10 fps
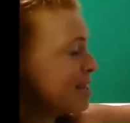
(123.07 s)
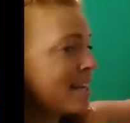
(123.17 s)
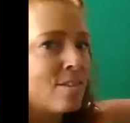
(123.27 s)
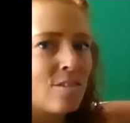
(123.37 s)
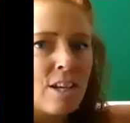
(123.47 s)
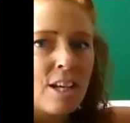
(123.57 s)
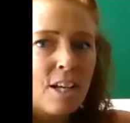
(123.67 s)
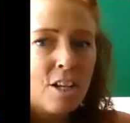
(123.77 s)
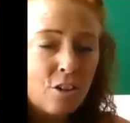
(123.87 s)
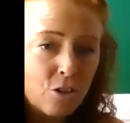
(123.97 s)
They say it's
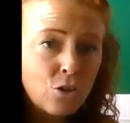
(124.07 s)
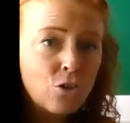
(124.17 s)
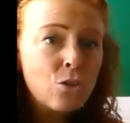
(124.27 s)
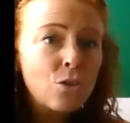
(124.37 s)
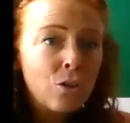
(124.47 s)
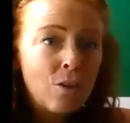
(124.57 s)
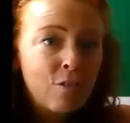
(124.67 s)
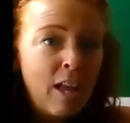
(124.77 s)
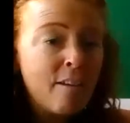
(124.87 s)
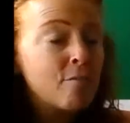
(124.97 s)
the circle of
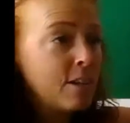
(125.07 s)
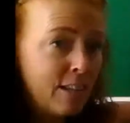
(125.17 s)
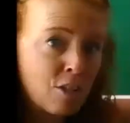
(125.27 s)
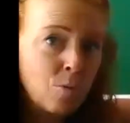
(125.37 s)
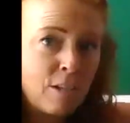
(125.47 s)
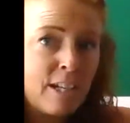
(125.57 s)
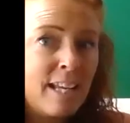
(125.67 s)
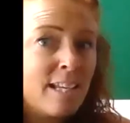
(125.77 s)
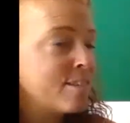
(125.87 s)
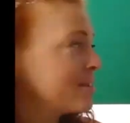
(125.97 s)
life, and that's what it
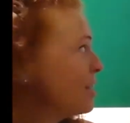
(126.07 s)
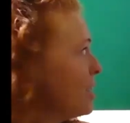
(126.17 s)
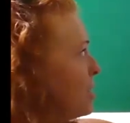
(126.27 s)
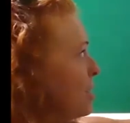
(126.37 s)
is.